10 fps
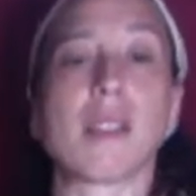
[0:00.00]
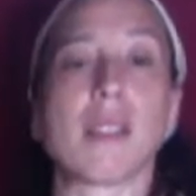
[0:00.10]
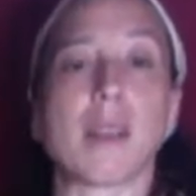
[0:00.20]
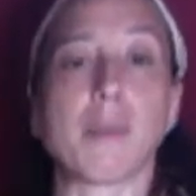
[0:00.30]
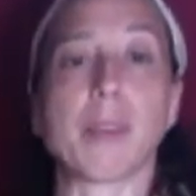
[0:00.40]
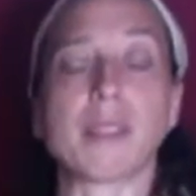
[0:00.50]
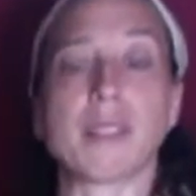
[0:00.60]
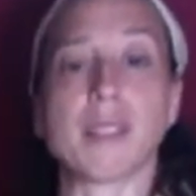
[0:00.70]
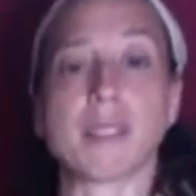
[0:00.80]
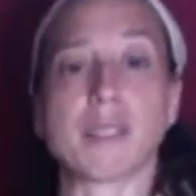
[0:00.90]
Now bend the
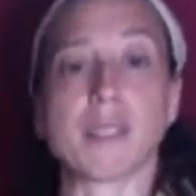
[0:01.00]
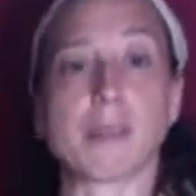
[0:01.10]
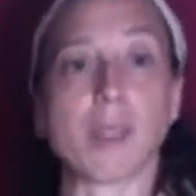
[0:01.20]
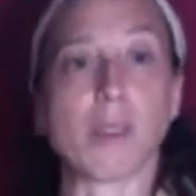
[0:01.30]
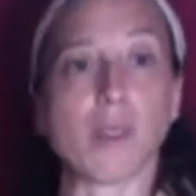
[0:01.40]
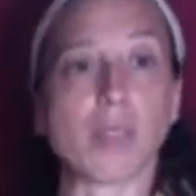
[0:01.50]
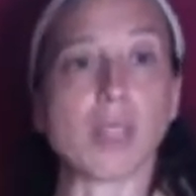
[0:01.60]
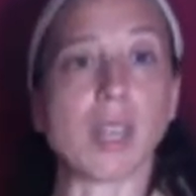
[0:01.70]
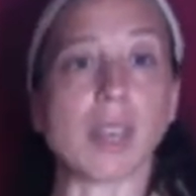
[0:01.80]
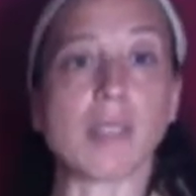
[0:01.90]
knees a little bit,
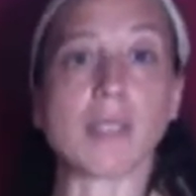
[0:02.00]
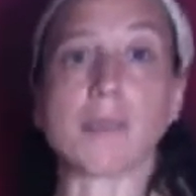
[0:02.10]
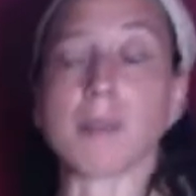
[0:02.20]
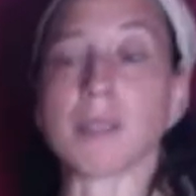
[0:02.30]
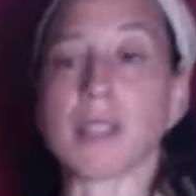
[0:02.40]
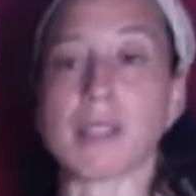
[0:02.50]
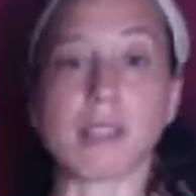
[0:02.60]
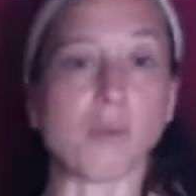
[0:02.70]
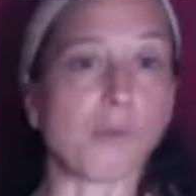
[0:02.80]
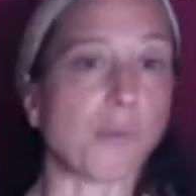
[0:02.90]
contain this bubble, and
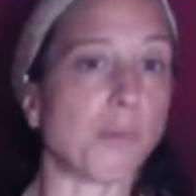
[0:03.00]
then